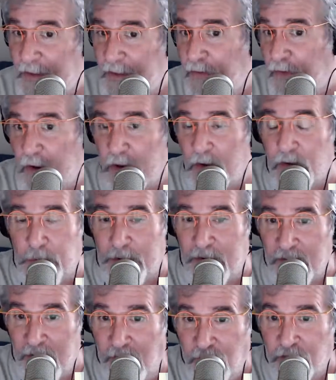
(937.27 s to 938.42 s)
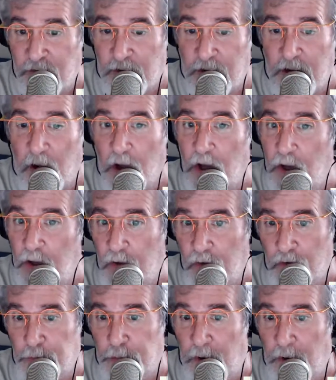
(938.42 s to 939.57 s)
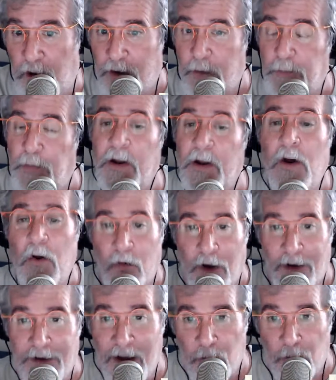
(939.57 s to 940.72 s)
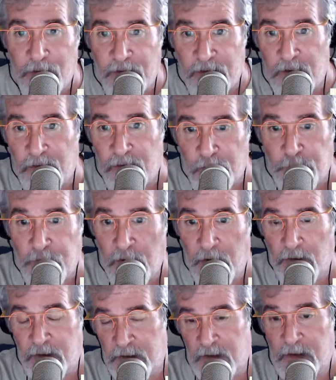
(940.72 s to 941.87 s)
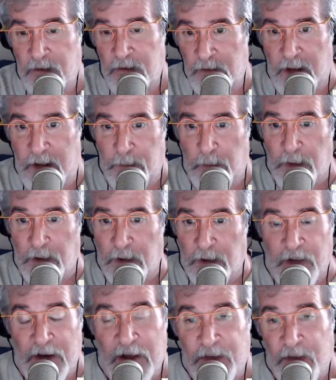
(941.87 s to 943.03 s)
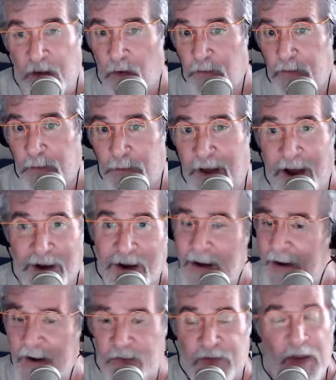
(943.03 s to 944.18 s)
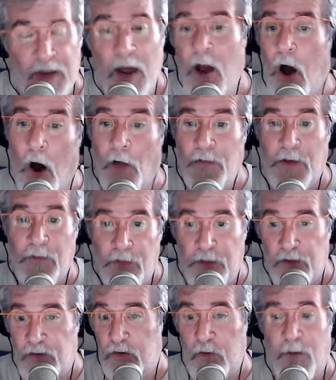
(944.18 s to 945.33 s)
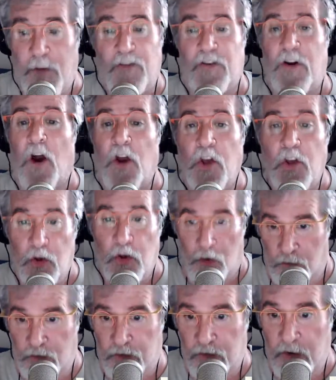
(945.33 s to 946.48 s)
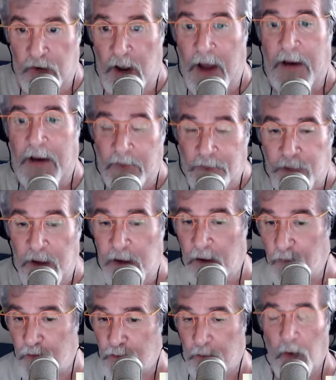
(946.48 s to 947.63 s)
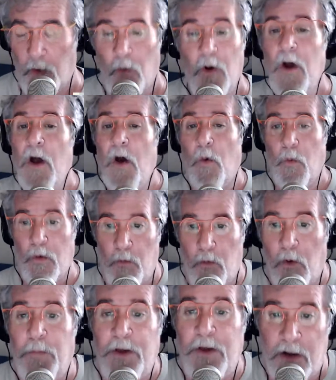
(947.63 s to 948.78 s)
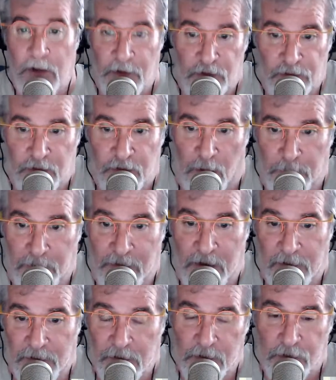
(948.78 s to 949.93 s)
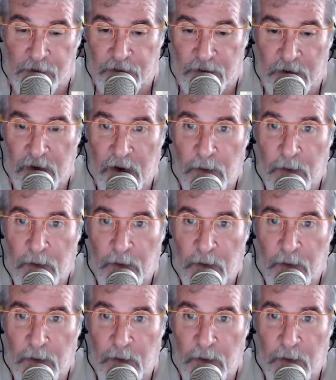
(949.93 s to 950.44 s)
But this is potentially a huge product. But right now it's Tesla's production capability that I think holds it back. It's all the other things you mentioned are huge. And if they come true, will be another step in that evolution.